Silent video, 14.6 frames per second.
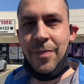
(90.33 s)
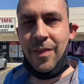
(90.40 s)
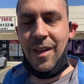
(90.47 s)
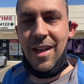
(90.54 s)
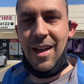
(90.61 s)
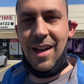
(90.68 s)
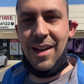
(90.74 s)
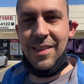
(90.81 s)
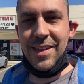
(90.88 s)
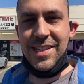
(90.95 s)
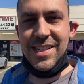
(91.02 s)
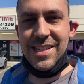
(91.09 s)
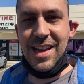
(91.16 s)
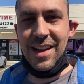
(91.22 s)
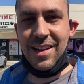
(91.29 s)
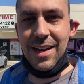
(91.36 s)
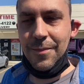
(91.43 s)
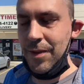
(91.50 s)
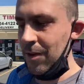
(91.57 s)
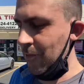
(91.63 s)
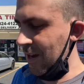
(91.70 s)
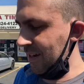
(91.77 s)
uh, this is not going to
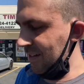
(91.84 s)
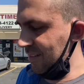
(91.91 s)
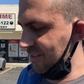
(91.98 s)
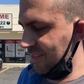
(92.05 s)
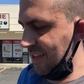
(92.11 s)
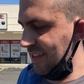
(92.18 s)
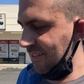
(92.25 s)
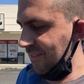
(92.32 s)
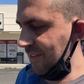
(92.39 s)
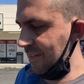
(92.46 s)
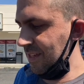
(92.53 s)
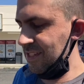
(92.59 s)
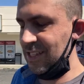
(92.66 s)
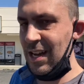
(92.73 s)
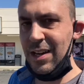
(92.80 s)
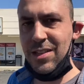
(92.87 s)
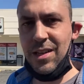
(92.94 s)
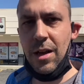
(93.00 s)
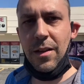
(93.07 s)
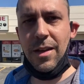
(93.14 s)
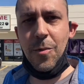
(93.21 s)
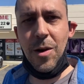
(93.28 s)
be a regular thing. This is actually
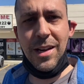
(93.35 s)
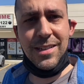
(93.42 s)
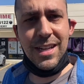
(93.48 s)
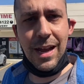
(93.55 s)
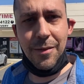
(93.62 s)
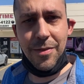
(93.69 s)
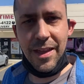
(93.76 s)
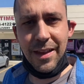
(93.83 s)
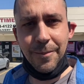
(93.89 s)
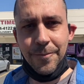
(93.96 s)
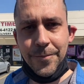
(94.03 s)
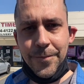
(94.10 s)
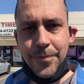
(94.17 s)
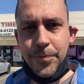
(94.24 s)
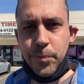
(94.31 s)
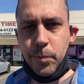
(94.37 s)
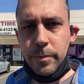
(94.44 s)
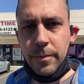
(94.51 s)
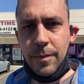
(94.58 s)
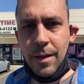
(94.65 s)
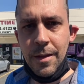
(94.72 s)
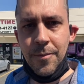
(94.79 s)
only a one-time thing
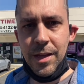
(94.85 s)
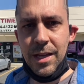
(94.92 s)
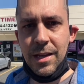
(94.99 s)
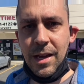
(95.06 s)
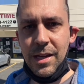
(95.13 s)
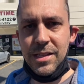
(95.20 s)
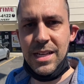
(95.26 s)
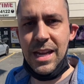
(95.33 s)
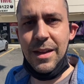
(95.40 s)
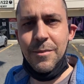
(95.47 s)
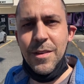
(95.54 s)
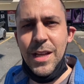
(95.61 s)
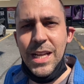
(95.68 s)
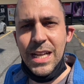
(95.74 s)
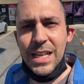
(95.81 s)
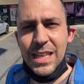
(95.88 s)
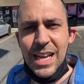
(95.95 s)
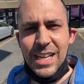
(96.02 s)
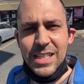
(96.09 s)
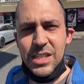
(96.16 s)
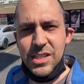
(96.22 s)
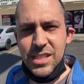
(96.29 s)
because I'm
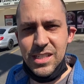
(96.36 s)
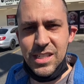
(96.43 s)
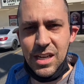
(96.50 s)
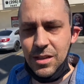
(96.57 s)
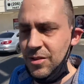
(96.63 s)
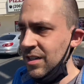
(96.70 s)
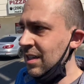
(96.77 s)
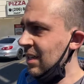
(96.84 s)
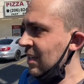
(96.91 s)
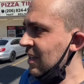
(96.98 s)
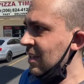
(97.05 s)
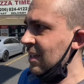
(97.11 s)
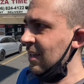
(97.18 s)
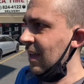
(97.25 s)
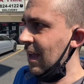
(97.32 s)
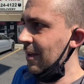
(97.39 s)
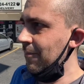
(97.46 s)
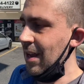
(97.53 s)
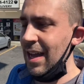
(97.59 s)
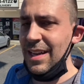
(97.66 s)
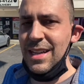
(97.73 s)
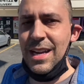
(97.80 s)
lactose intolerant. I'm
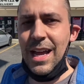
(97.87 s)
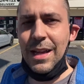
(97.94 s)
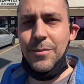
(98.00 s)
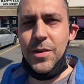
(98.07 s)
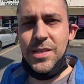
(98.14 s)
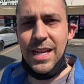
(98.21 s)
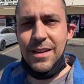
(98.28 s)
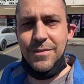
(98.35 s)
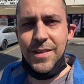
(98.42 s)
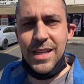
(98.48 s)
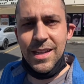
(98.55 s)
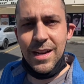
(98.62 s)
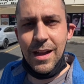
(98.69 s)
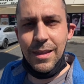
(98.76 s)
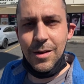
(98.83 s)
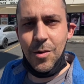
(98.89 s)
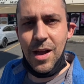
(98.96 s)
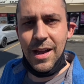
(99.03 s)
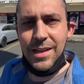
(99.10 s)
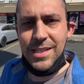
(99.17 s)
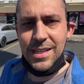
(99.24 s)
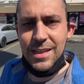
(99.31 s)
99% vegan
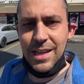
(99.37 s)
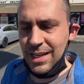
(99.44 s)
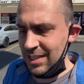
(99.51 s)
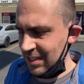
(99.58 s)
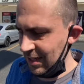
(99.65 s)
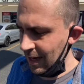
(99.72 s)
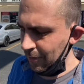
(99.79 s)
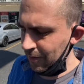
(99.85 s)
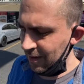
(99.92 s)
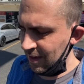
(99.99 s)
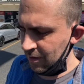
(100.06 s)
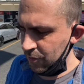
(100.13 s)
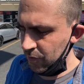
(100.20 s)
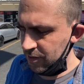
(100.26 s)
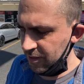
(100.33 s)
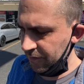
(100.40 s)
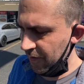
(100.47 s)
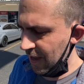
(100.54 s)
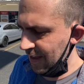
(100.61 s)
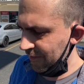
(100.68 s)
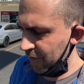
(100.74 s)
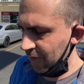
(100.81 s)
otherwise than this, and I would get
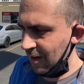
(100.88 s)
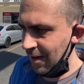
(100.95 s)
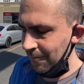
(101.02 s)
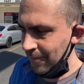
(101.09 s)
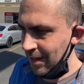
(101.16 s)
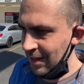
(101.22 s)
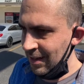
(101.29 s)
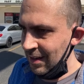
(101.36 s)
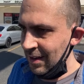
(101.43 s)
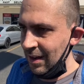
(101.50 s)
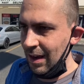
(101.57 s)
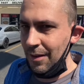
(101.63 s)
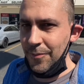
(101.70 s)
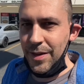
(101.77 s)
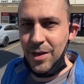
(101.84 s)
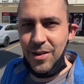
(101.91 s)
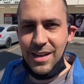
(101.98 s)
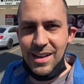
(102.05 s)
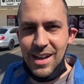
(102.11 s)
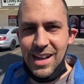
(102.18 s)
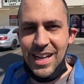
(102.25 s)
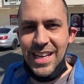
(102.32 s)
crucified for um,
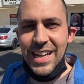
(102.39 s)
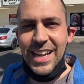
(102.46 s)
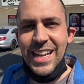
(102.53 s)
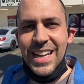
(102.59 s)
appearing on